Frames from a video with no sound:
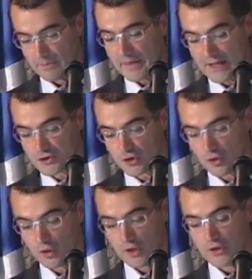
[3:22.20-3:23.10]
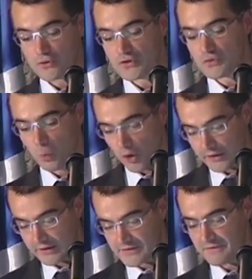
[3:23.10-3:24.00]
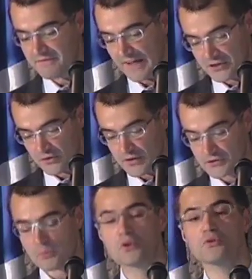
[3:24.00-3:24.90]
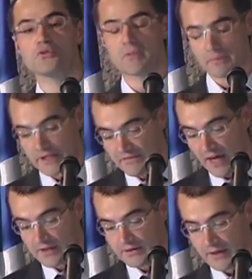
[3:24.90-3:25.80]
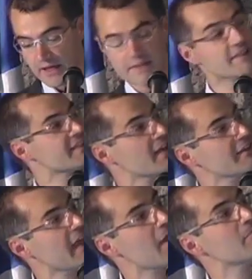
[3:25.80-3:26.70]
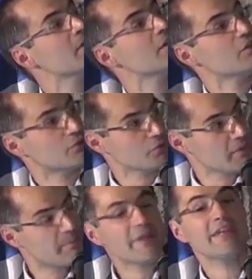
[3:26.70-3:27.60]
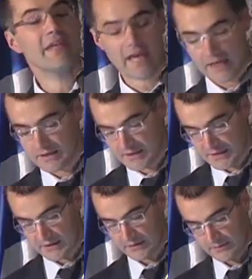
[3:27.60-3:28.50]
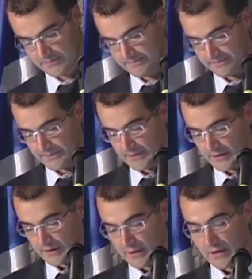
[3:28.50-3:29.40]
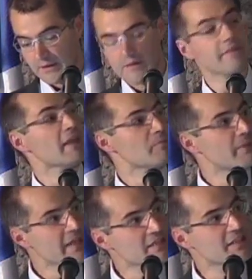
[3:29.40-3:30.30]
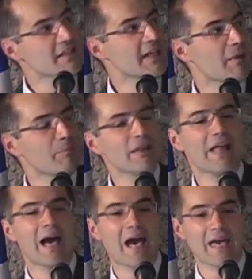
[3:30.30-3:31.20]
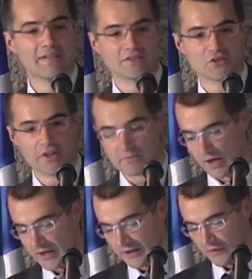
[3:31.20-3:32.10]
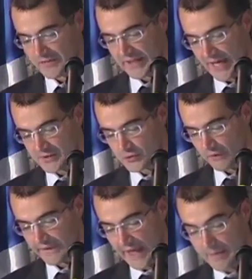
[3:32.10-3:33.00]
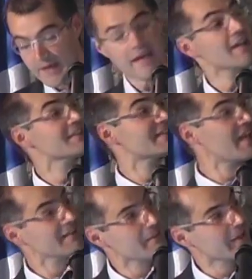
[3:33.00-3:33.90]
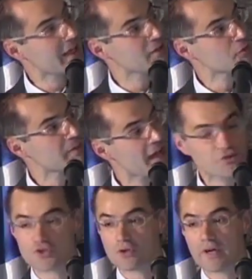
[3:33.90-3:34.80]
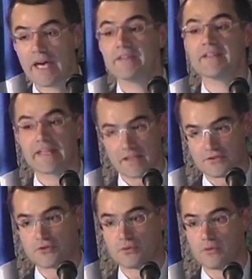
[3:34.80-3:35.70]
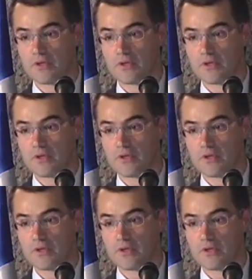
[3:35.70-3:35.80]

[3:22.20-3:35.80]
Piaggio used its workers and factories to produce the minivan and sell them to the P&D. Then P&D applied the trademark of Daihatsu on them and sell them again to Piaggio and Daihatsu.